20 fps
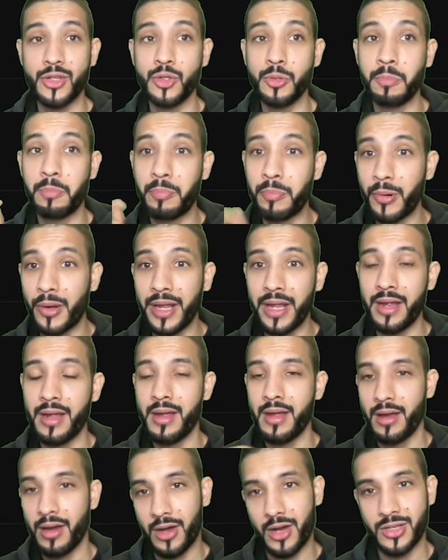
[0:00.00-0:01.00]
you put it
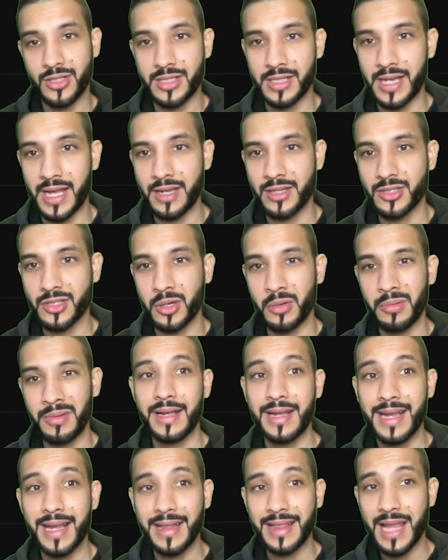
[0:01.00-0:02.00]
onto Nexo,
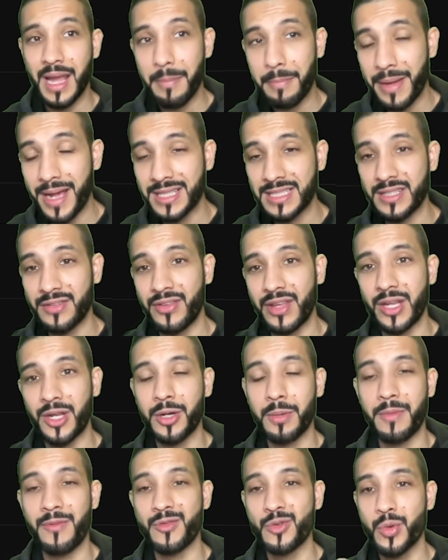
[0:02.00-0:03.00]
get that passive
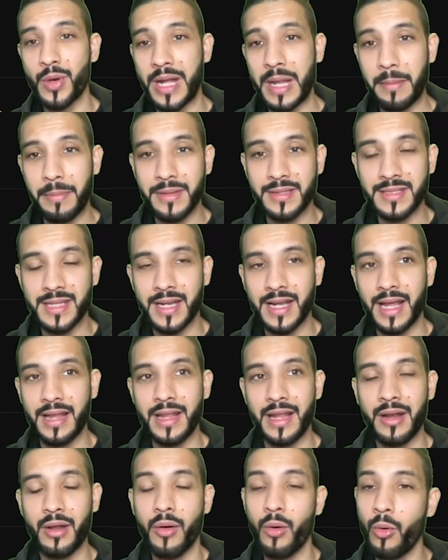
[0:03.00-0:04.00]
income of 20%, and
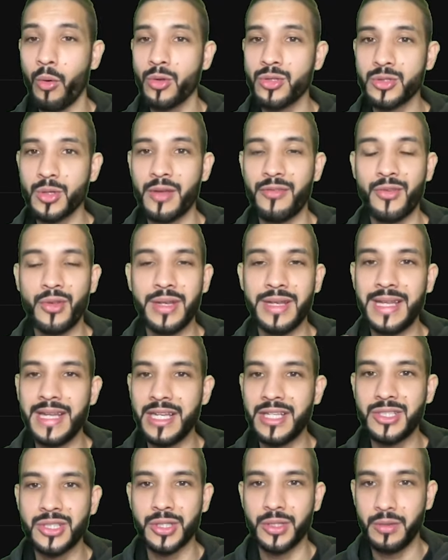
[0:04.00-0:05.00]
then also if you
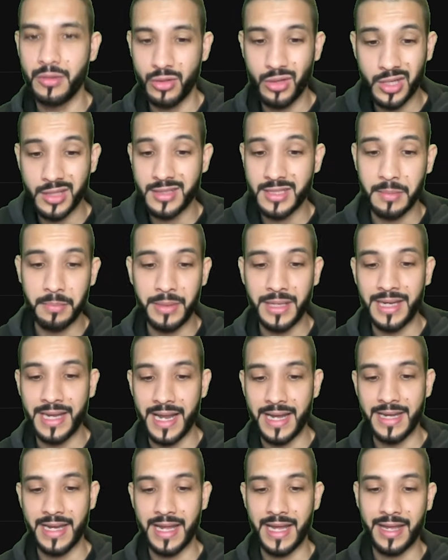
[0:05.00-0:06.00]
need to, you can simply
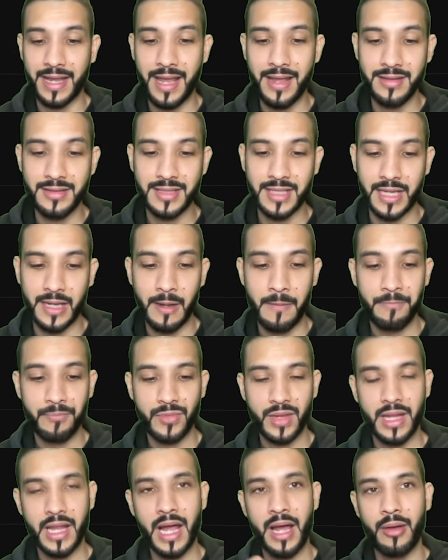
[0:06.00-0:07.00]
lend against it.
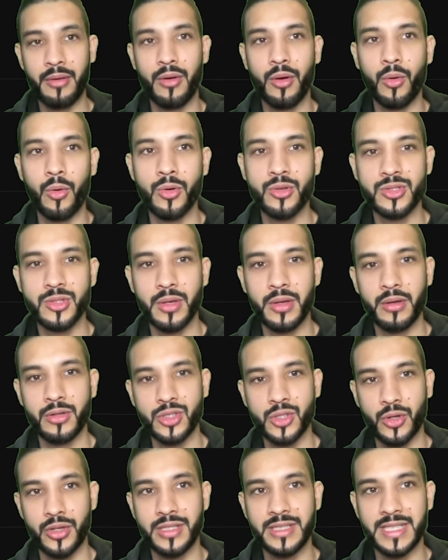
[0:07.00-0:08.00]
Now also it'll
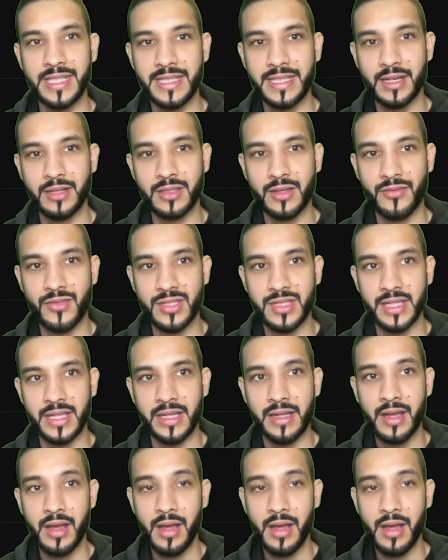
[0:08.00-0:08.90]
show you details obviously